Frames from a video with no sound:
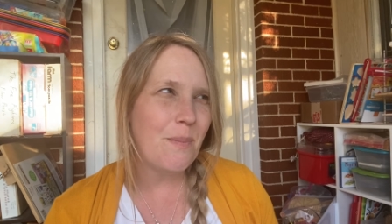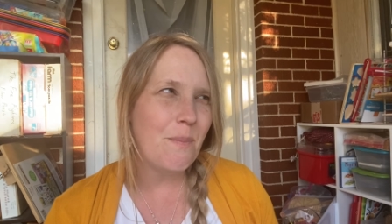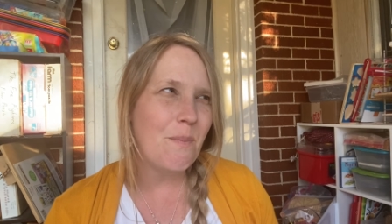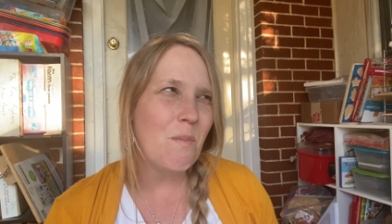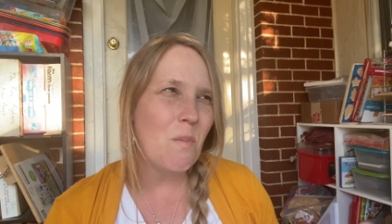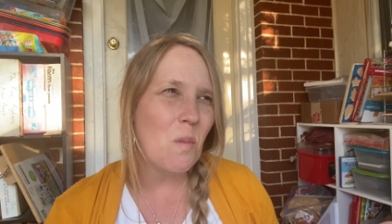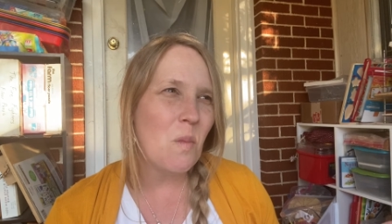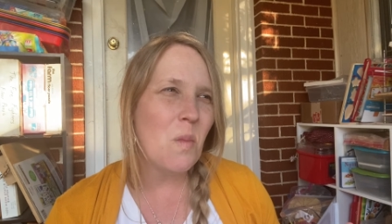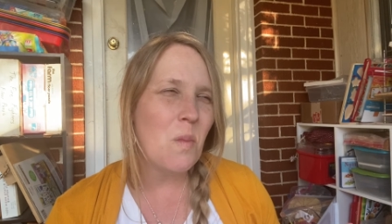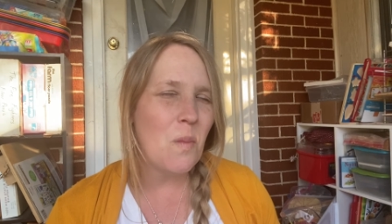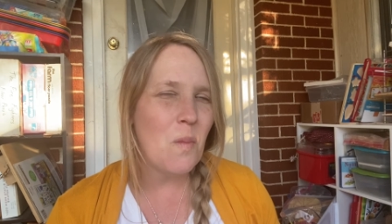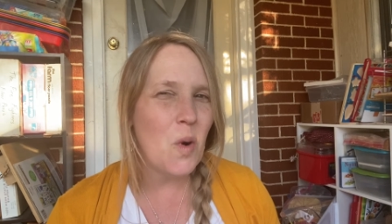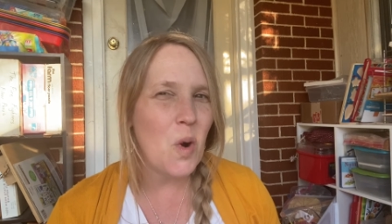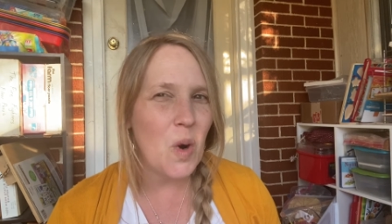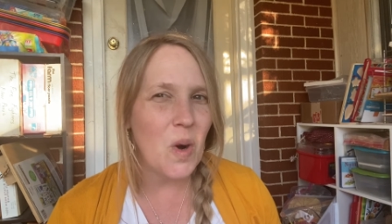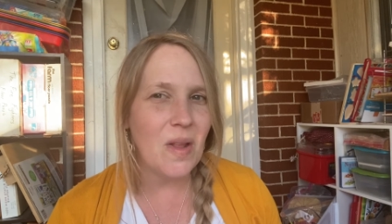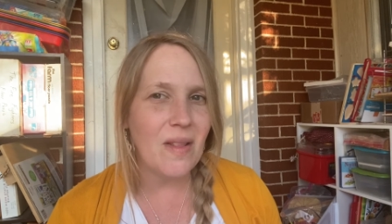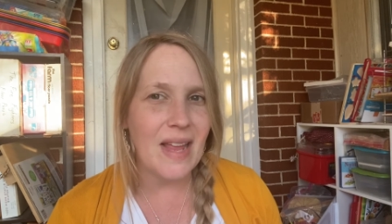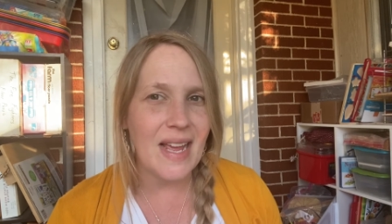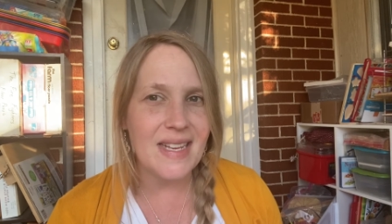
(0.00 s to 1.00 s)

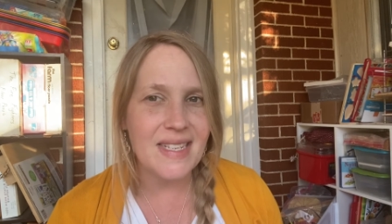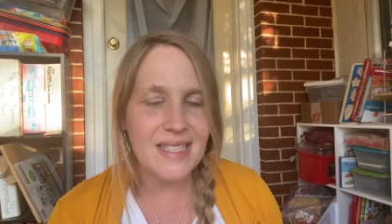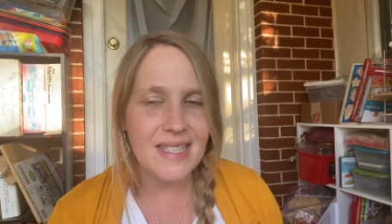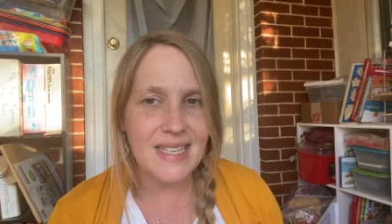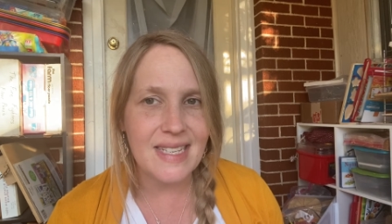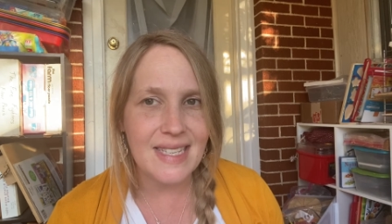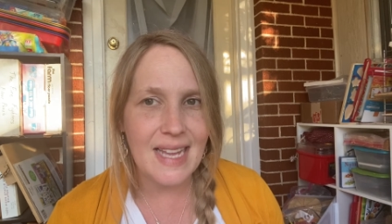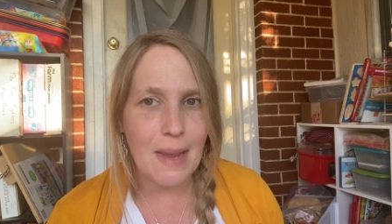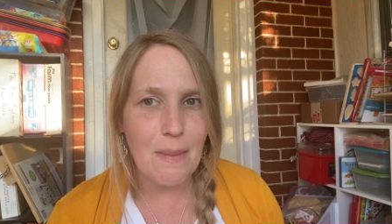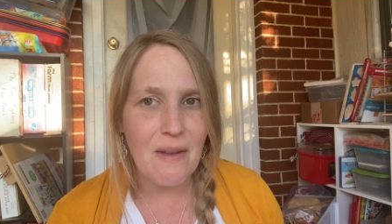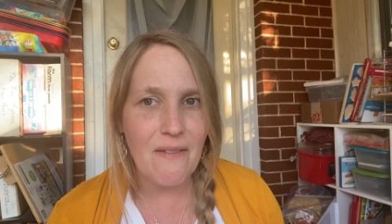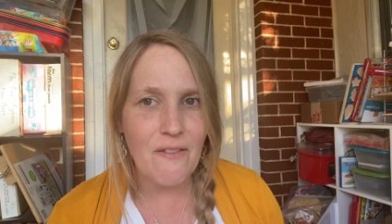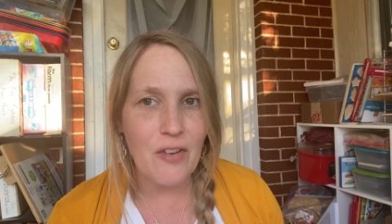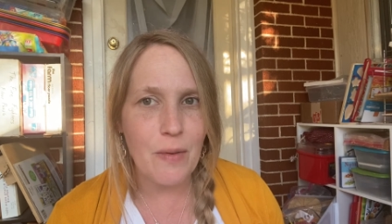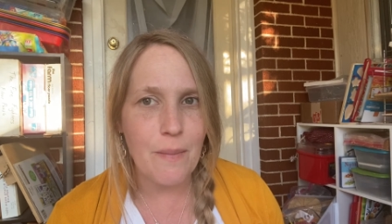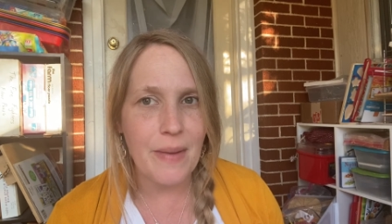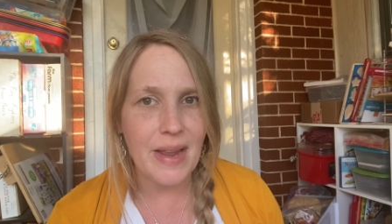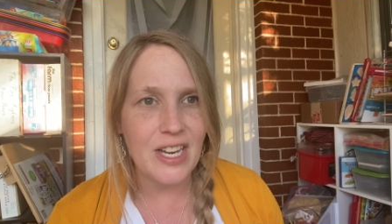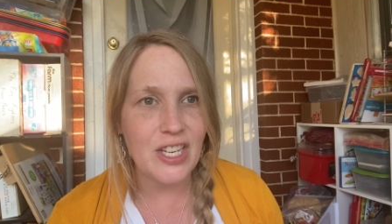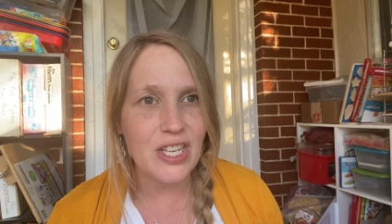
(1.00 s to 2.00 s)
more or less the same
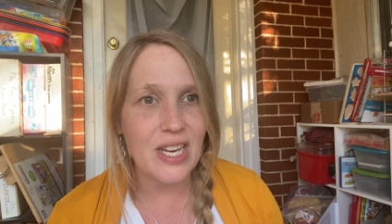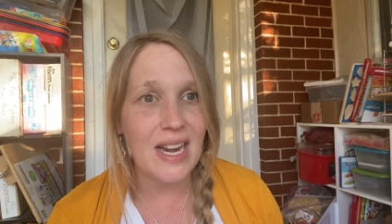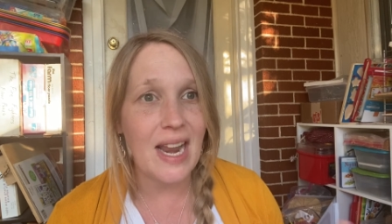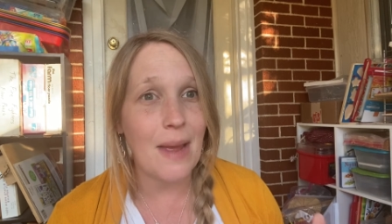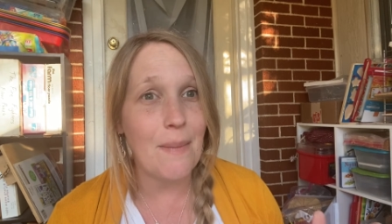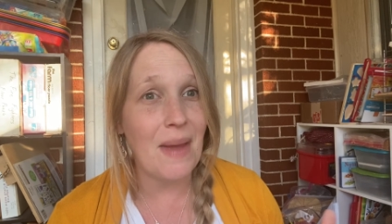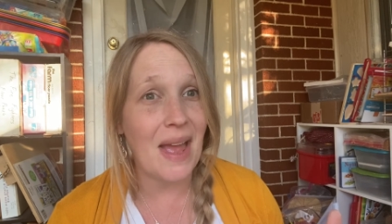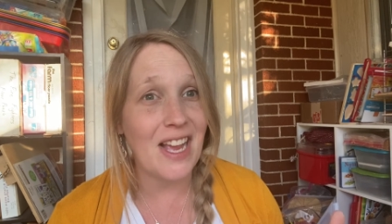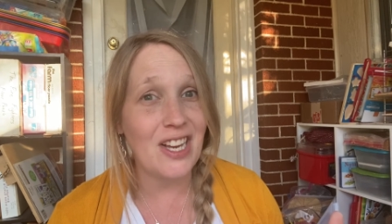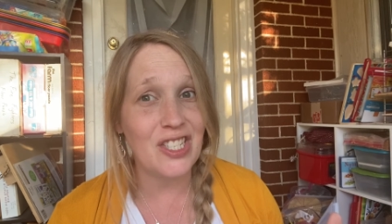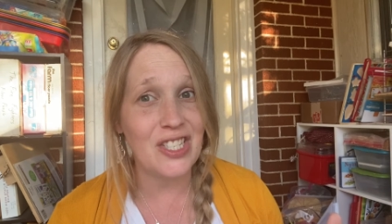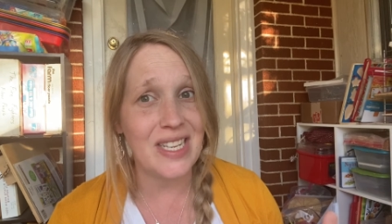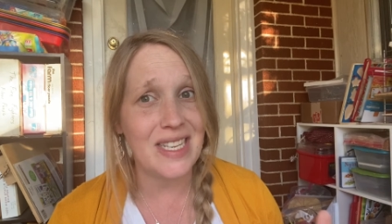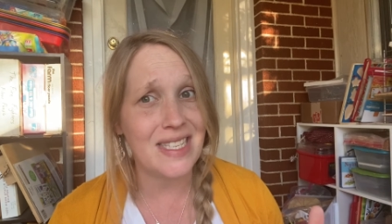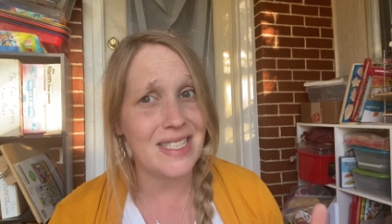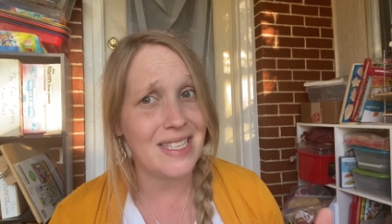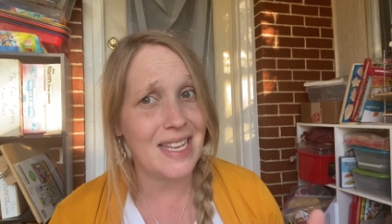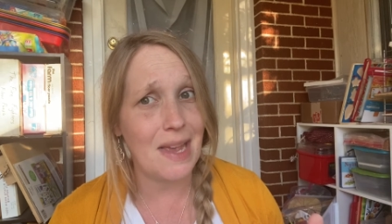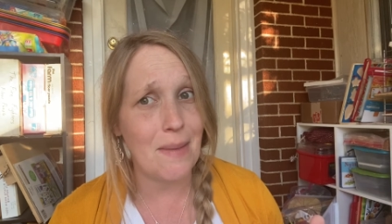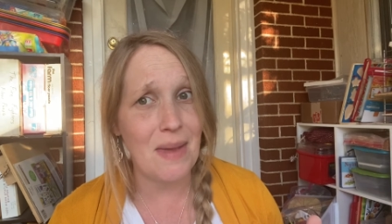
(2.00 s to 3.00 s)
information, I'm actually
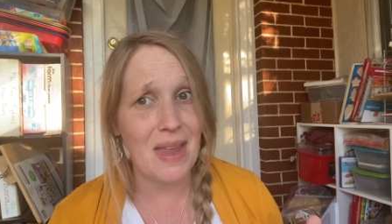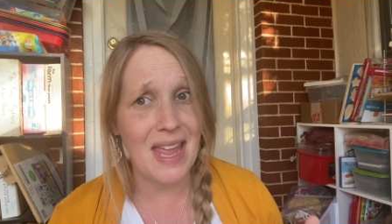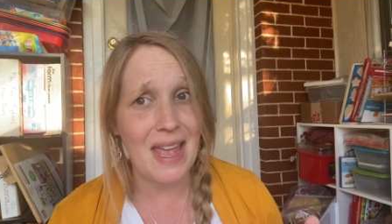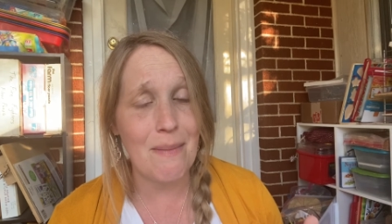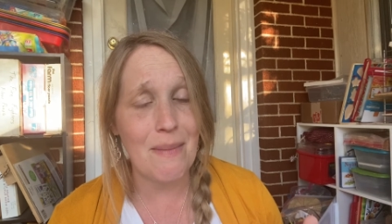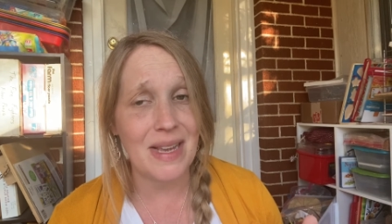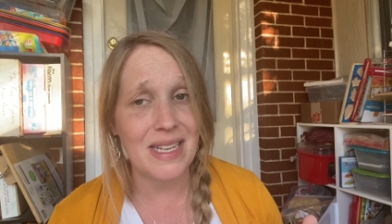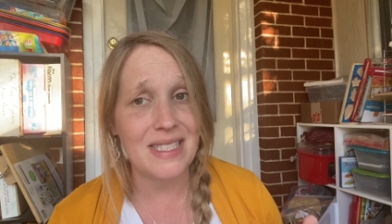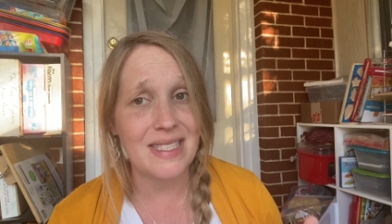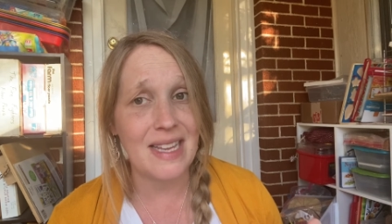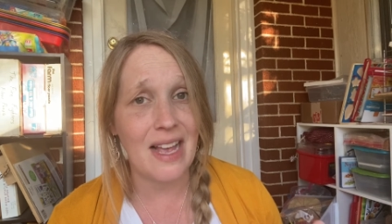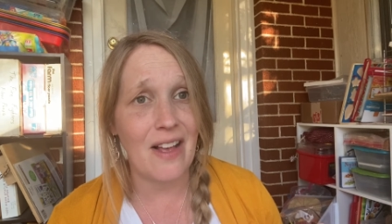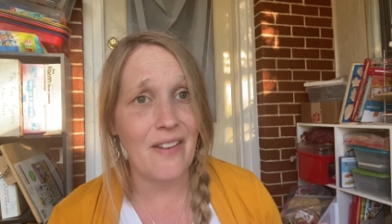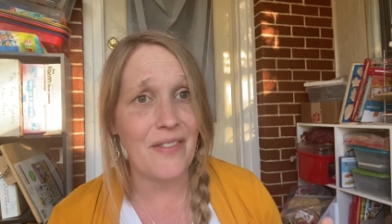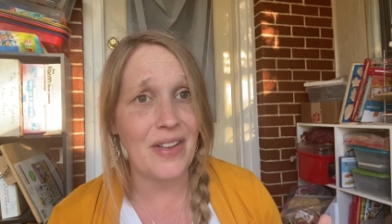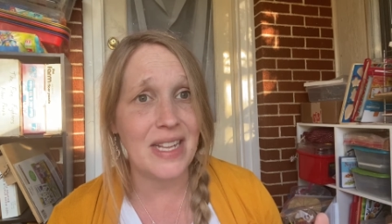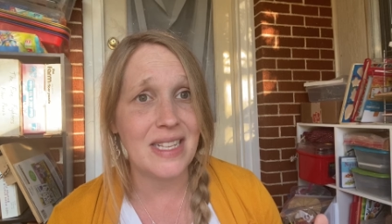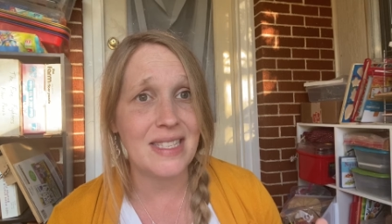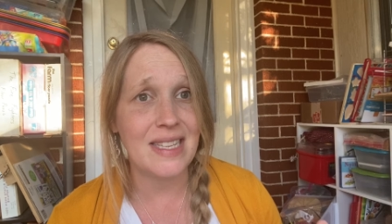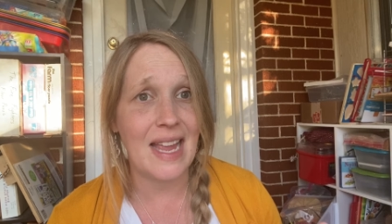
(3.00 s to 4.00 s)
skimming it
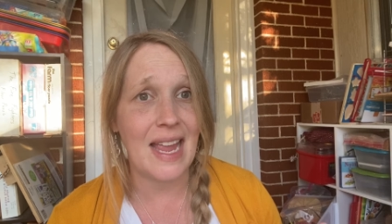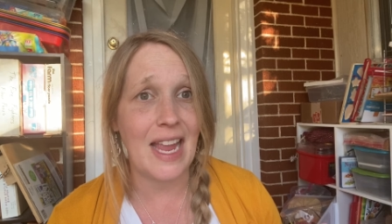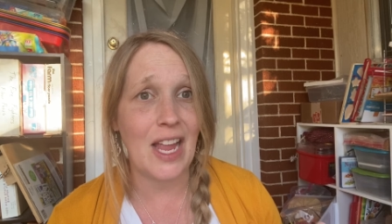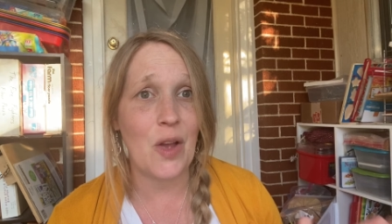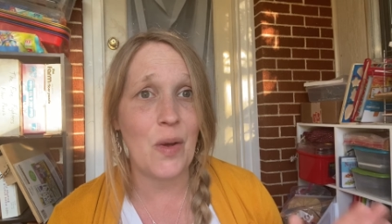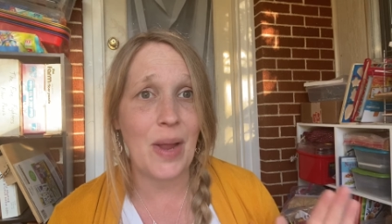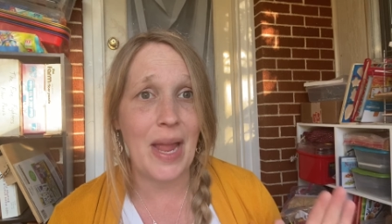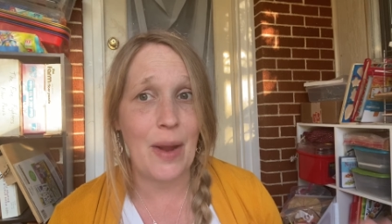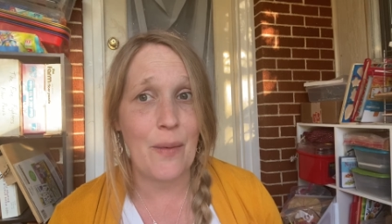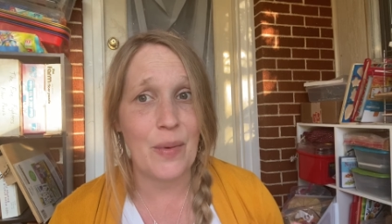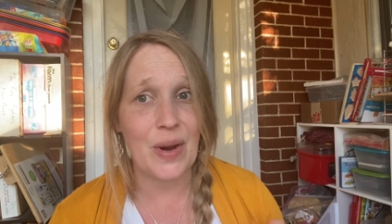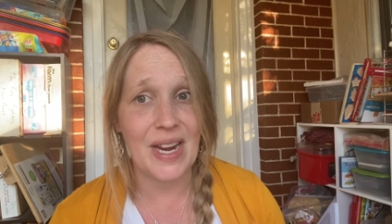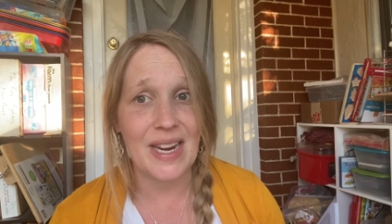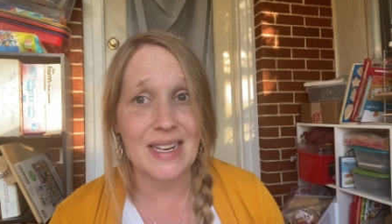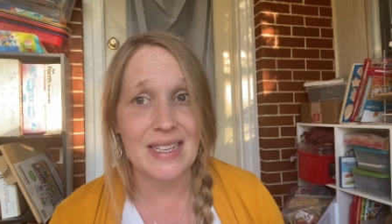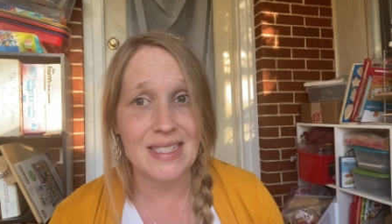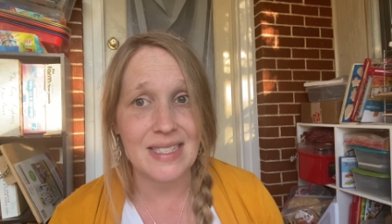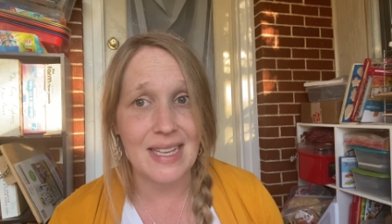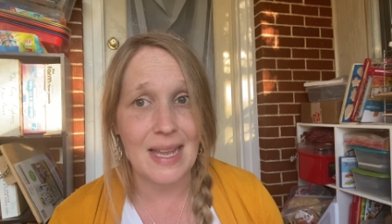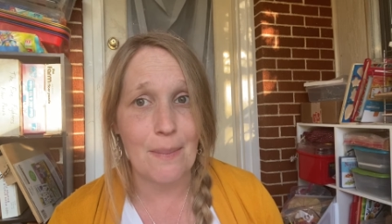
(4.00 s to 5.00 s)
myself and saying, okay, we're
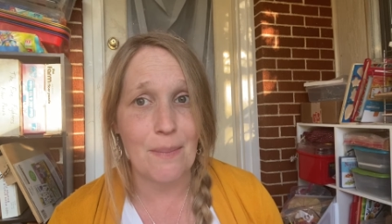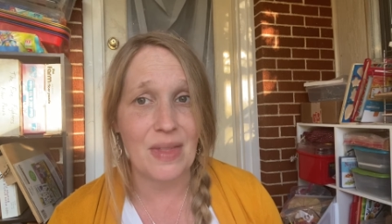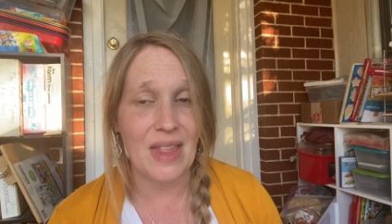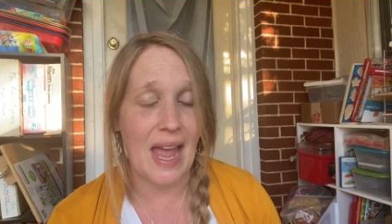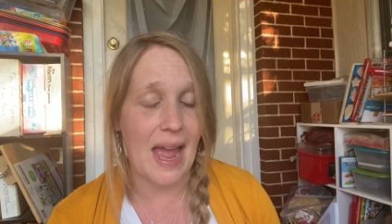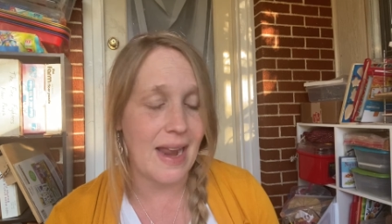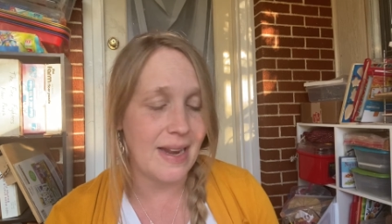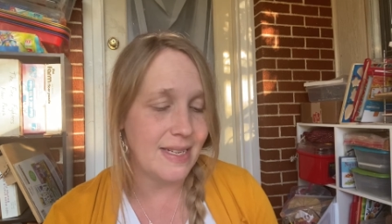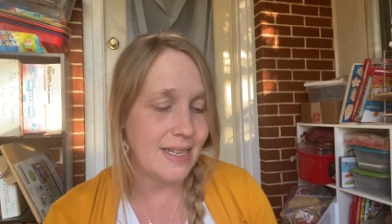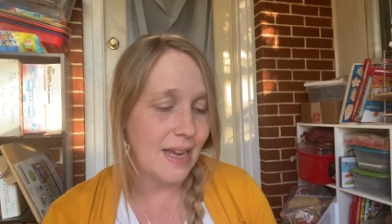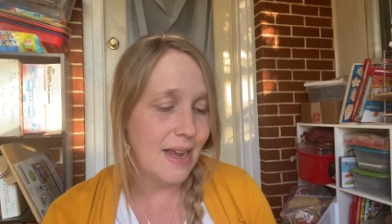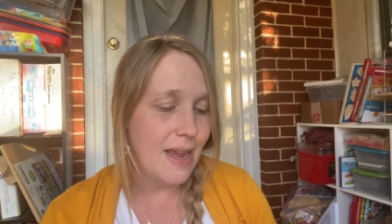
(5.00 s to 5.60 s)
going to skip that,